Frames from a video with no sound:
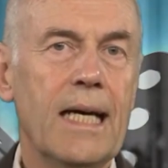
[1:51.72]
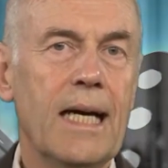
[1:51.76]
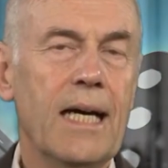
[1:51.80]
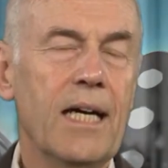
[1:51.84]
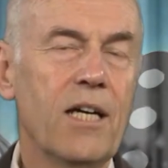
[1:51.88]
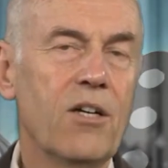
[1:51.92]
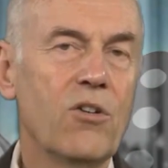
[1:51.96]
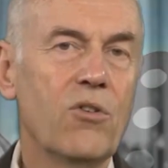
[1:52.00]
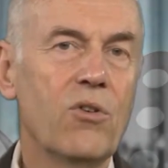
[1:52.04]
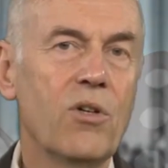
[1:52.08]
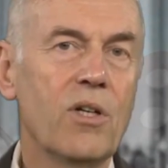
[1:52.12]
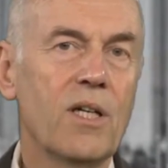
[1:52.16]

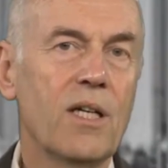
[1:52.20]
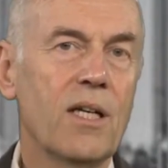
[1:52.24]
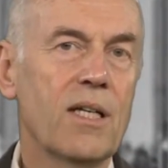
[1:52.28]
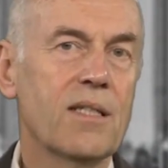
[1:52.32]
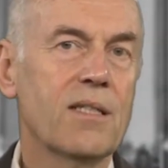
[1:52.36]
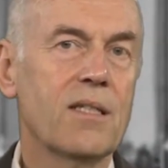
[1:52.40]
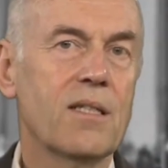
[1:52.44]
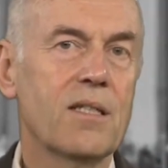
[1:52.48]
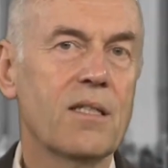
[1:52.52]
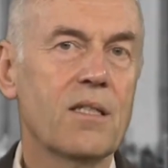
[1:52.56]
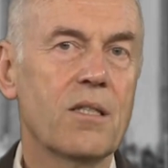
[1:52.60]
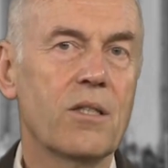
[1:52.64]

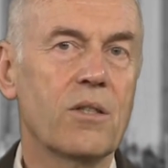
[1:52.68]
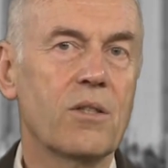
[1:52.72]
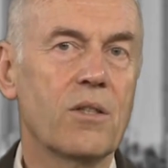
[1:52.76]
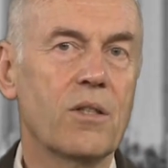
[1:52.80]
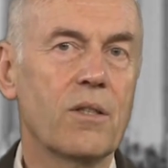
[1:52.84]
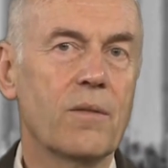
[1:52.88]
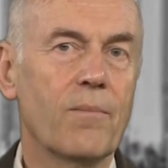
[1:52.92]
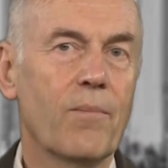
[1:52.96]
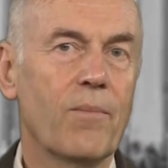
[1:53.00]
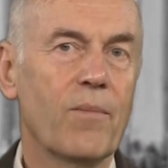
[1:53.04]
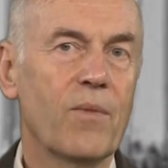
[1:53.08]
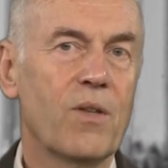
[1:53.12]

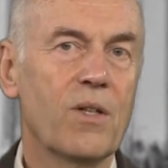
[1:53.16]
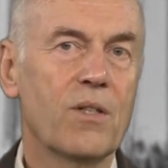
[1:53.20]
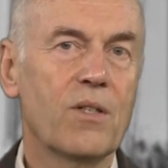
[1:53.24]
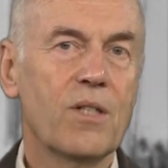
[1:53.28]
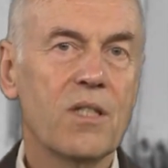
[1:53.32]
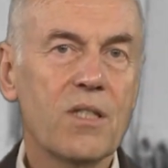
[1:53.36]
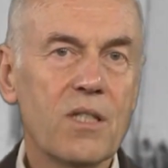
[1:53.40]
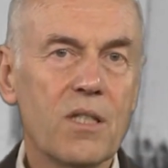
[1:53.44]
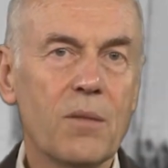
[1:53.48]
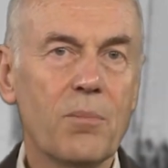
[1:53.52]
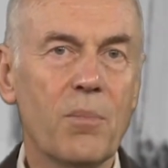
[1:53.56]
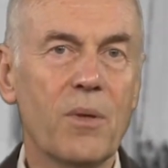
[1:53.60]
Aeroelasticity, the
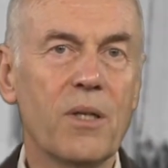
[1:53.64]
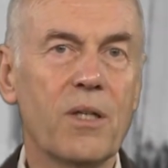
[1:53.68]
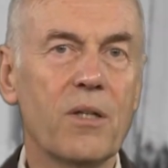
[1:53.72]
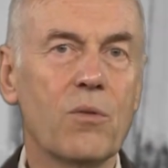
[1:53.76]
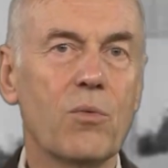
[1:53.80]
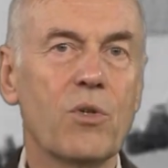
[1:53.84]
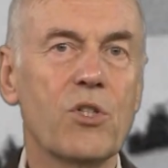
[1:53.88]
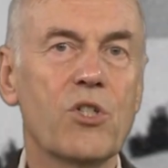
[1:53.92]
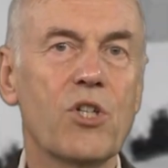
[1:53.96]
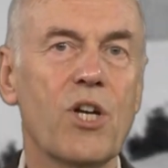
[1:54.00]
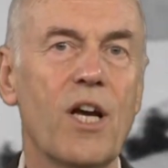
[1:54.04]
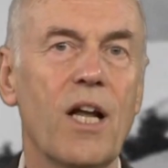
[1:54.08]
discipline
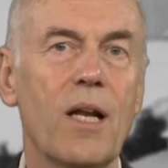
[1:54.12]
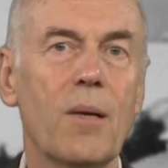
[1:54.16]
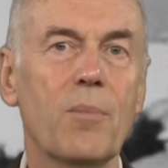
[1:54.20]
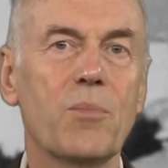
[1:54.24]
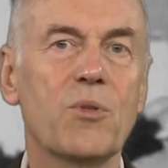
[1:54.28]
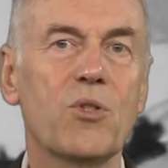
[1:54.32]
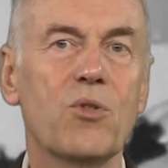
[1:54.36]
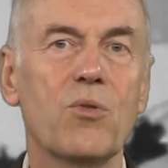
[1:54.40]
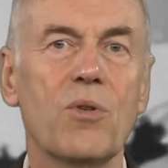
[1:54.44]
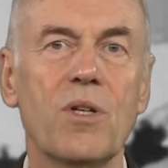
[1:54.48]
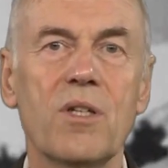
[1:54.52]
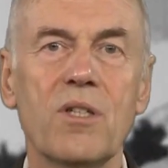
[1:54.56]
which
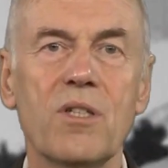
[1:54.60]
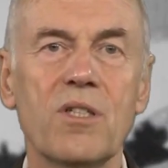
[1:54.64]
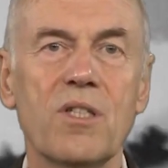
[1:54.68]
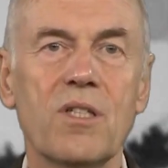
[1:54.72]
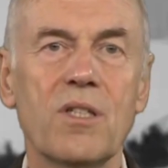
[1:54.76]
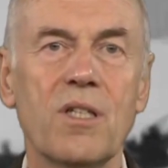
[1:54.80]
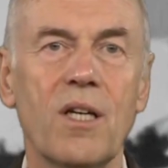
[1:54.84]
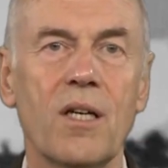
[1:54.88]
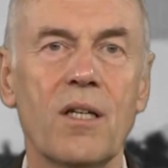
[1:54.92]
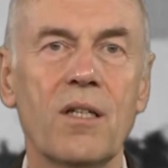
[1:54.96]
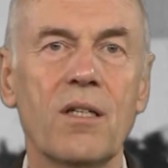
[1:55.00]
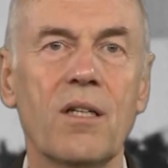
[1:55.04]
helps to
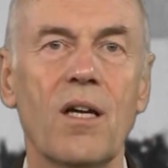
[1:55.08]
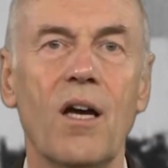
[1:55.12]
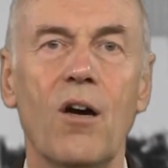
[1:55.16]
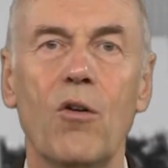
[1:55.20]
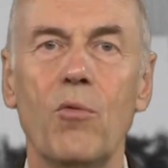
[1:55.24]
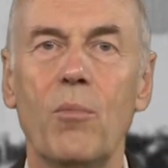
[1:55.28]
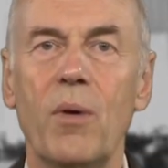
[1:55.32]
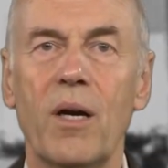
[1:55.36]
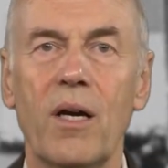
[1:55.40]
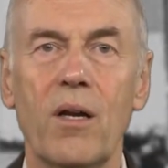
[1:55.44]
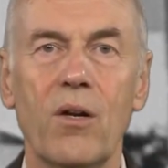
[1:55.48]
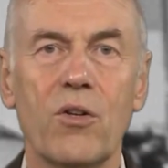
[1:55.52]
understand
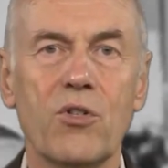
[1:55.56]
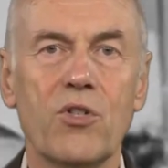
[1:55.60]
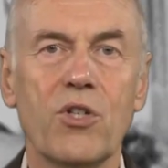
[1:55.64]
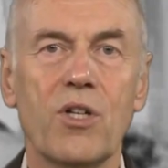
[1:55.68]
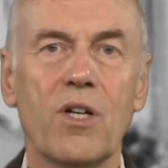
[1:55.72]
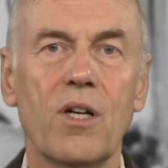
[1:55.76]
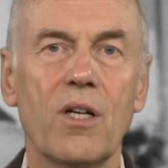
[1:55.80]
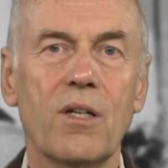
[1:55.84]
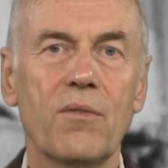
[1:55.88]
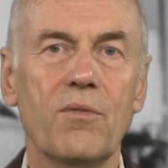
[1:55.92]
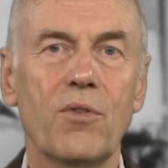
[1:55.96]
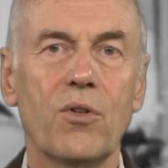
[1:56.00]
how
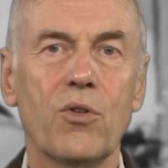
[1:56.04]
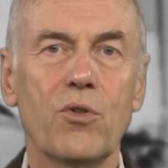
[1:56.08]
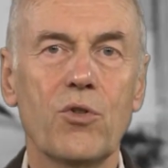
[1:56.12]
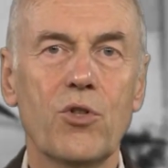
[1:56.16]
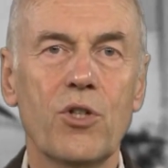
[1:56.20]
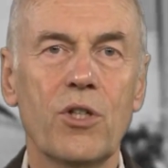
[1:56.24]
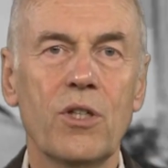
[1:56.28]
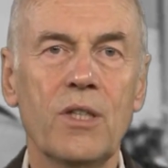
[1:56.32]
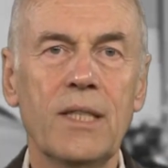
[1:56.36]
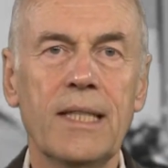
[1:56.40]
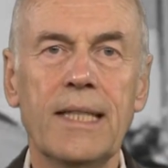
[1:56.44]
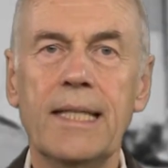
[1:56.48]
biological
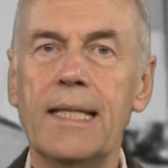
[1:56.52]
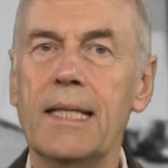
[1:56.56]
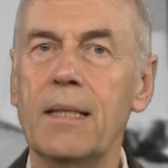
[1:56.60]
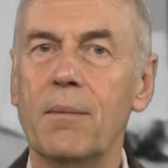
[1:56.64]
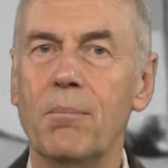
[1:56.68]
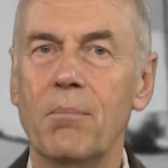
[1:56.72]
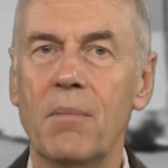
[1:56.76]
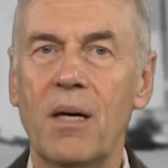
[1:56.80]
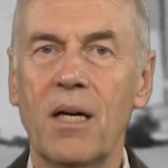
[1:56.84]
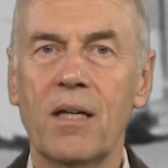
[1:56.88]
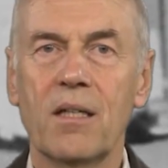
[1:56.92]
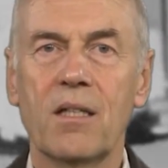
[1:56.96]
evolution
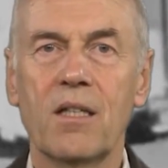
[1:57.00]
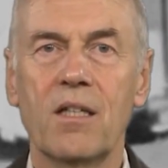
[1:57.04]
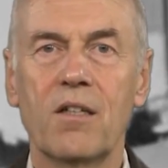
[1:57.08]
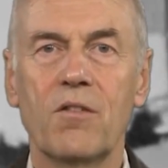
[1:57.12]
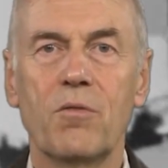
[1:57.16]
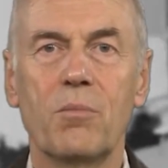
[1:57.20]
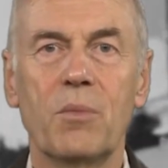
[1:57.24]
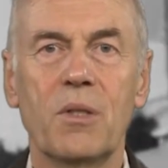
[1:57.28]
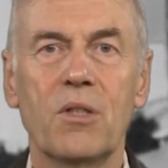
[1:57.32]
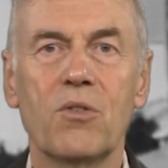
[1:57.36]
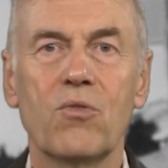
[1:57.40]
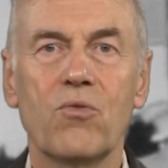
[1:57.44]
might
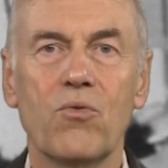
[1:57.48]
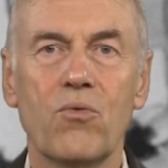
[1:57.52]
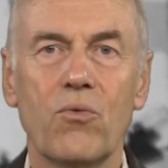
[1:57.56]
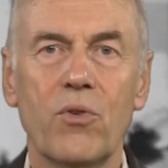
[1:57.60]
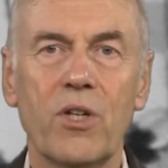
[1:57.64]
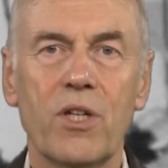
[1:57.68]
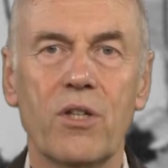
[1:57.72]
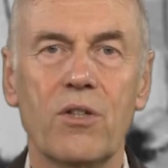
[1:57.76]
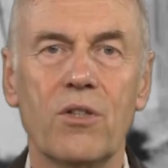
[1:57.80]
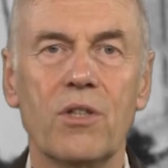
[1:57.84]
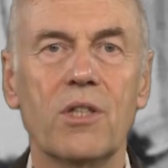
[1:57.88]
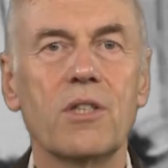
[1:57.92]
have been
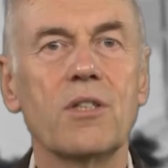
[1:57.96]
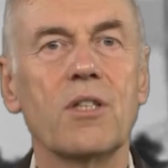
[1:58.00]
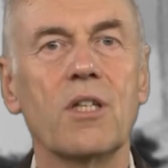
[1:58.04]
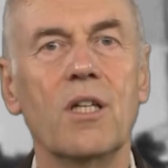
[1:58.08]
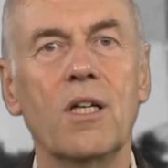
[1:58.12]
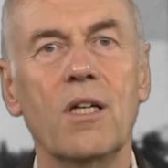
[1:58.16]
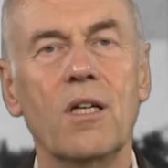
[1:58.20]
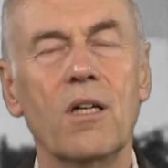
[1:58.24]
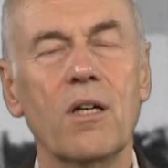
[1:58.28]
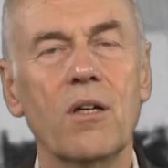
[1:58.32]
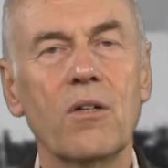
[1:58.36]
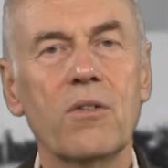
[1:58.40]
triggered
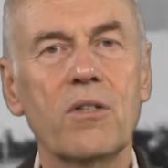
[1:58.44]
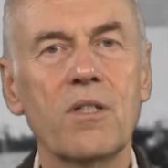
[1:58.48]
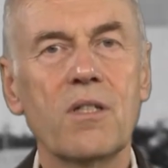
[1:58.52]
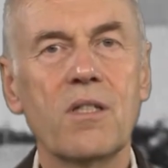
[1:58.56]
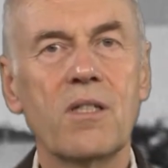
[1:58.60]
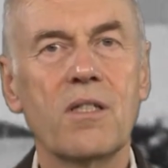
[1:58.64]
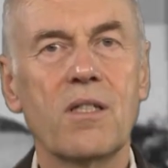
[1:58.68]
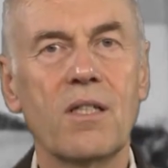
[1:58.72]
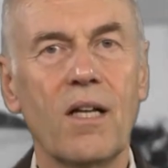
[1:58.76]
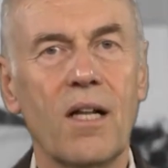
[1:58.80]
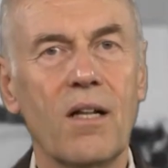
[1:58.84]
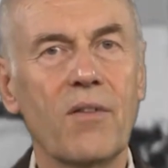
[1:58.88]
on the
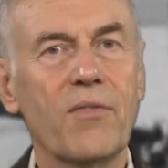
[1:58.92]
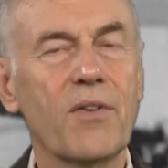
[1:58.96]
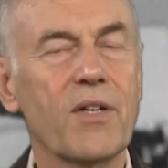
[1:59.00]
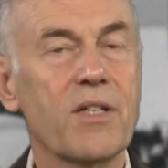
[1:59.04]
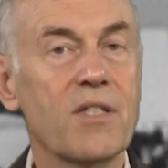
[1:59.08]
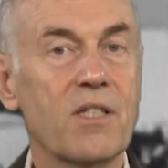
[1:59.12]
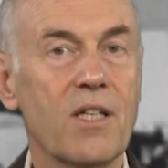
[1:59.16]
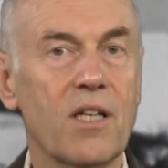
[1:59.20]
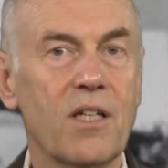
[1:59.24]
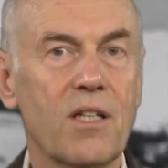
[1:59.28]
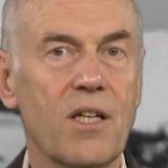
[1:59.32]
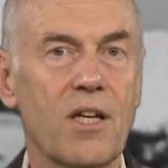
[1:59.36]

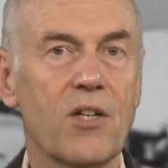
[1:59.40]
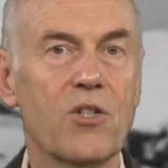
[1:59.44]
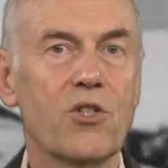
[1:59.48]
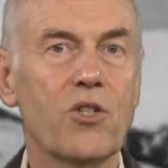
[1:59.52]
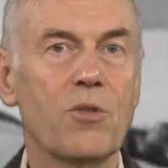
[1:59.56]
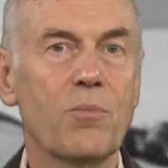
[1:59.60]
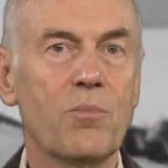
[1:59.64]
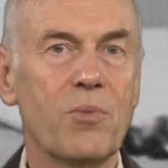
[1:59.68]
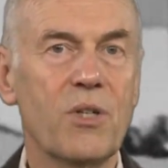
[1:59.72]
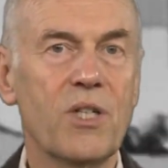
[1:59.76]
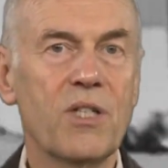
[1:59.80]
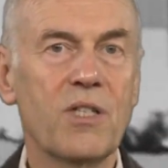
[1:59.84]

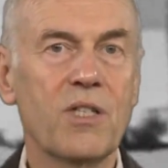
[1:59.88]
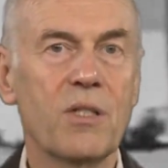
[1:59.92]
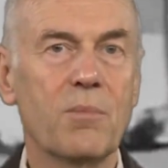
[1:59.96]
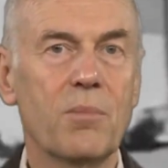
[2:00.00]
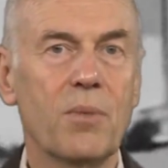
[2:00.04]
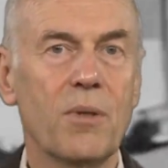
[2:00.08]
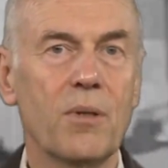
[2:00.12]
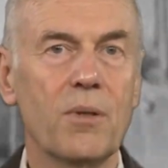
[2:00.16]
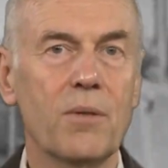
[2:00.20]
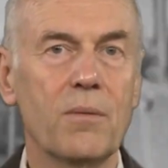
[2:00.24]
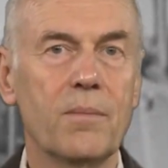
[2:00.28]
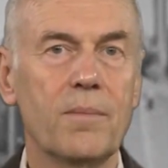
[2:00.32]
self-excitation
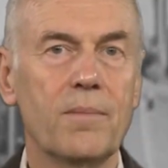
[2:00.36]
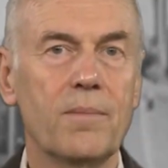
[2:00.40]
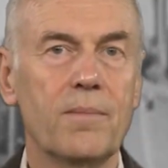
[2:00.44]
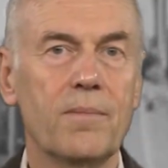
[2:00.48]
principle.